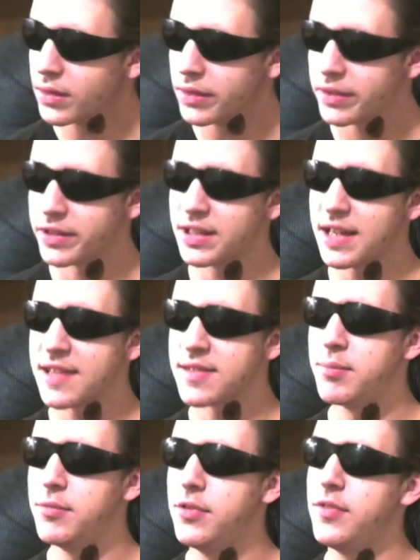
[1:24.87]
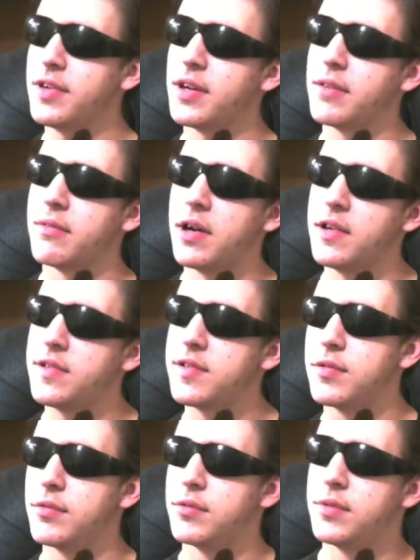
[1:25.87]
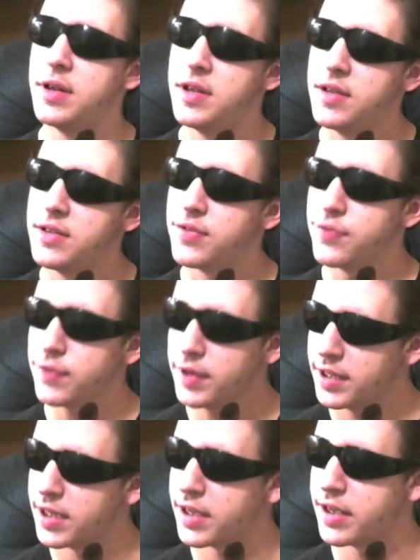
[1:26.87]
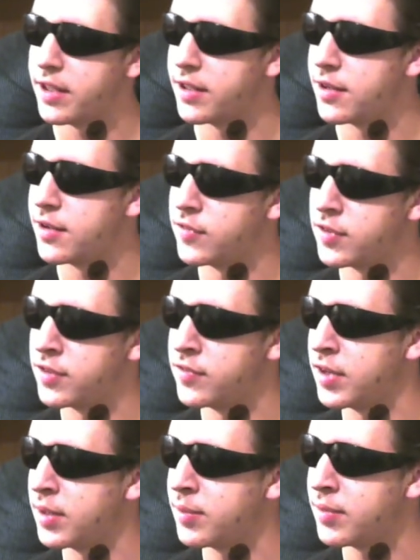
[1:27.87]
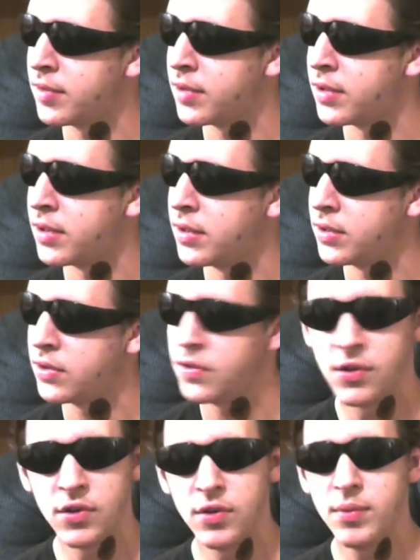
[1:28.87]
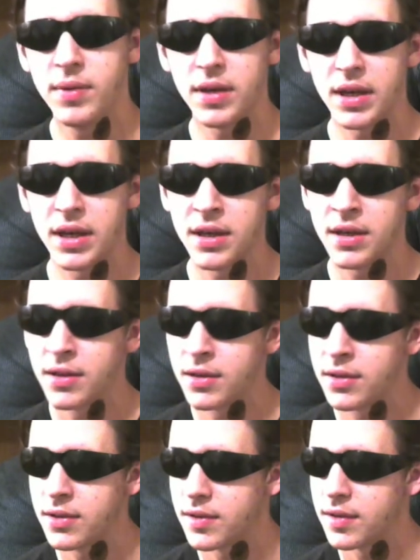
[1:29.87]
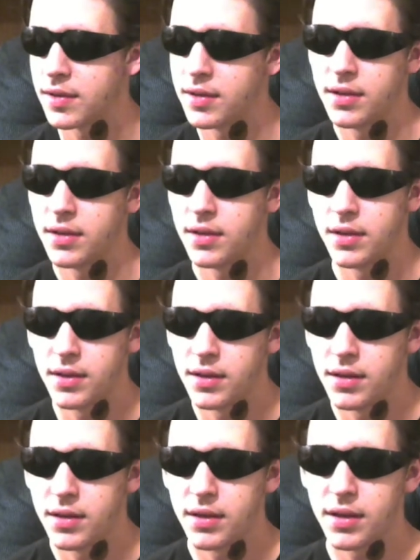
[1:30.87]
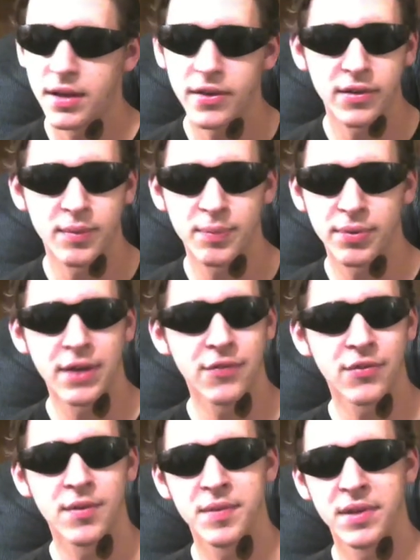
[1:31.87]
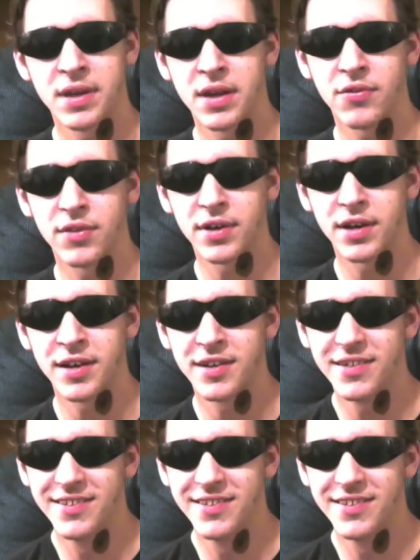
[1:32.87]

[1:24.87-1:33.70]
The last movie I watched was Free Guy, available on YouTube and other platforms that I forgot.